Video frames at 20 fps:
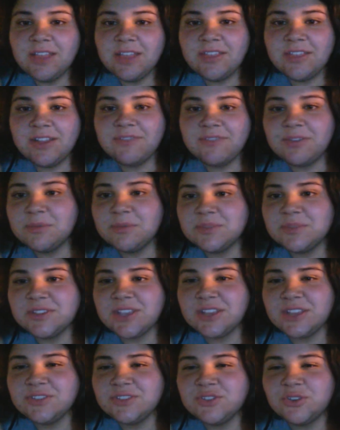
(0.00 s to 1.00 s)
then from
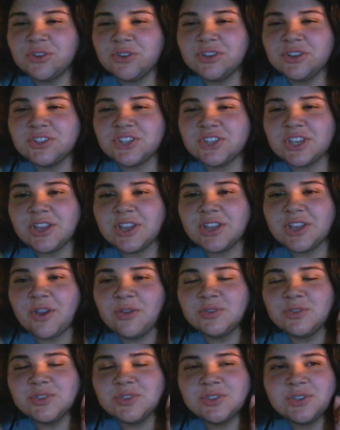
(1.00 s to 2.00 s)
San George it
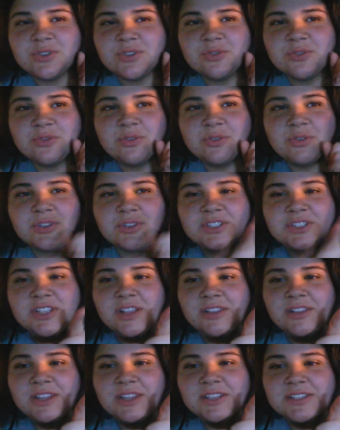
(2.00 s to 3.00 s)
goes to
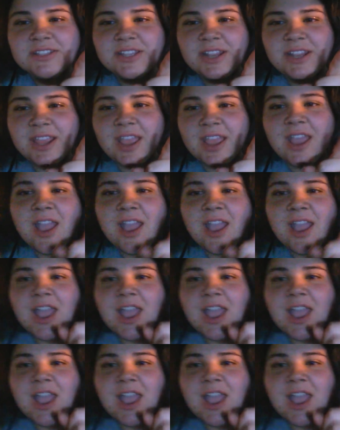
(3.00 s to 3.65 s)
Salt Lake City,